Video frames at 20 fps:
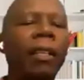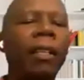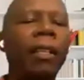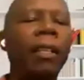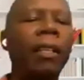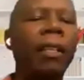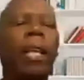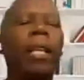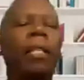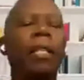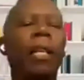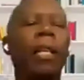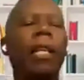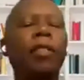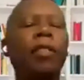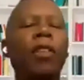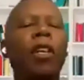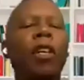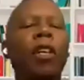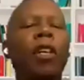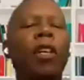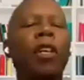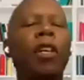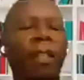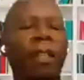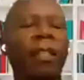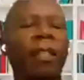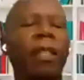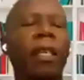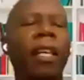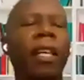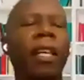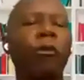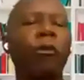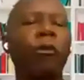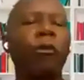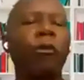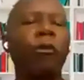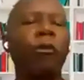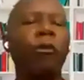and it takes you over to
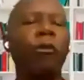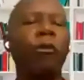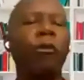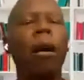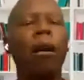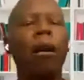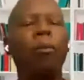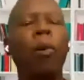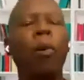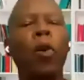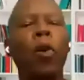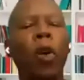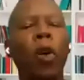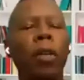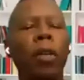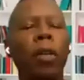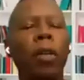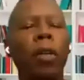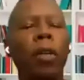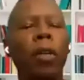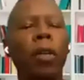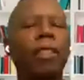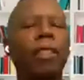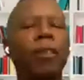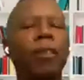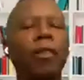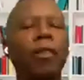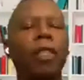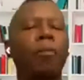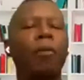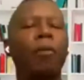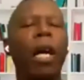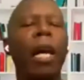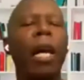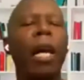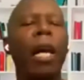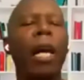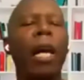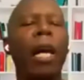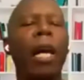the We Empower portal that gets you
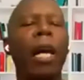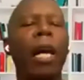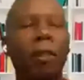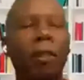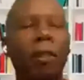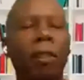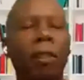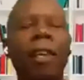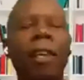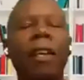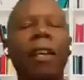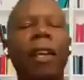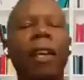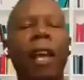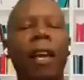into my world.